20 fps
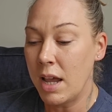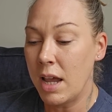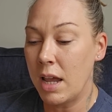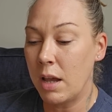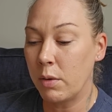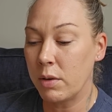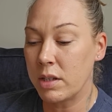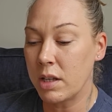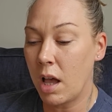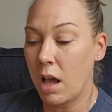
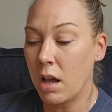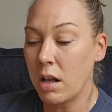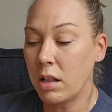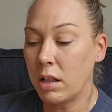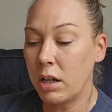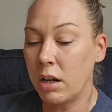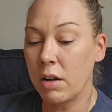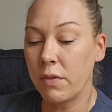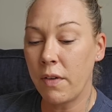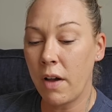It was
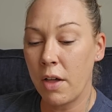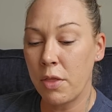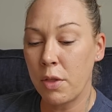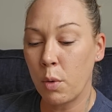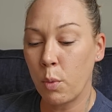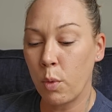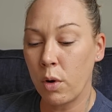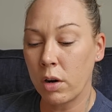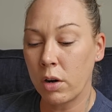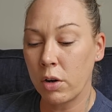unclear if other
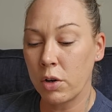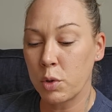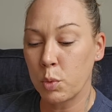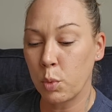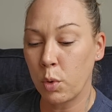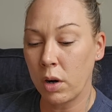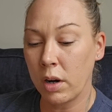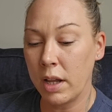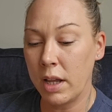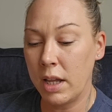workers
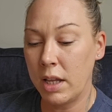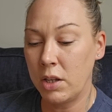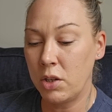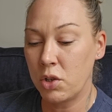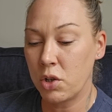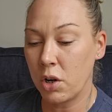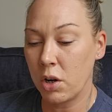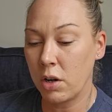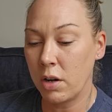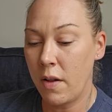were
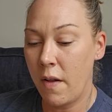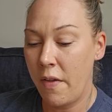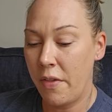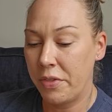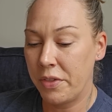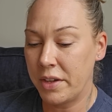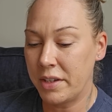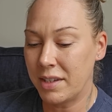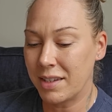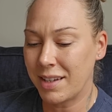injured.
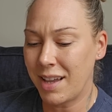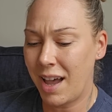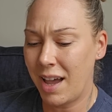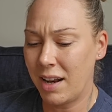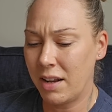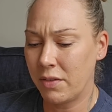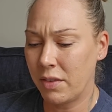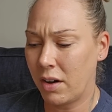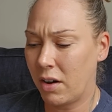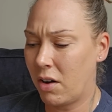This is
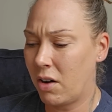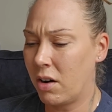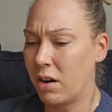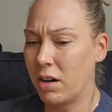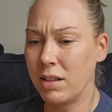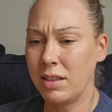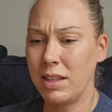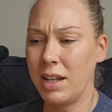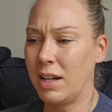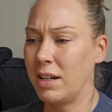kind of a
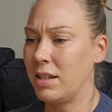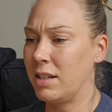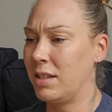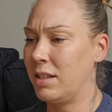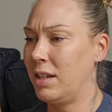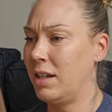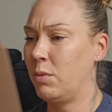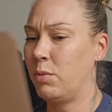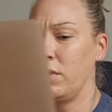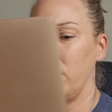hard thing to
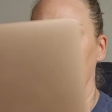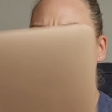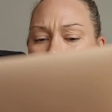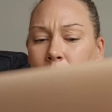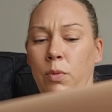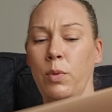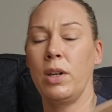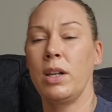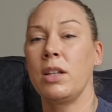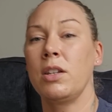see. We'll see
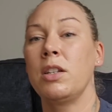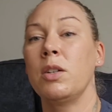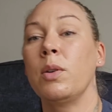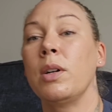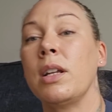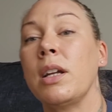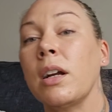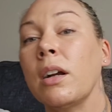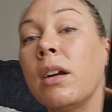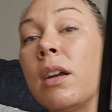if we can do
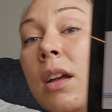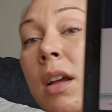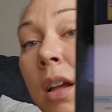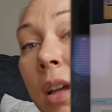it here.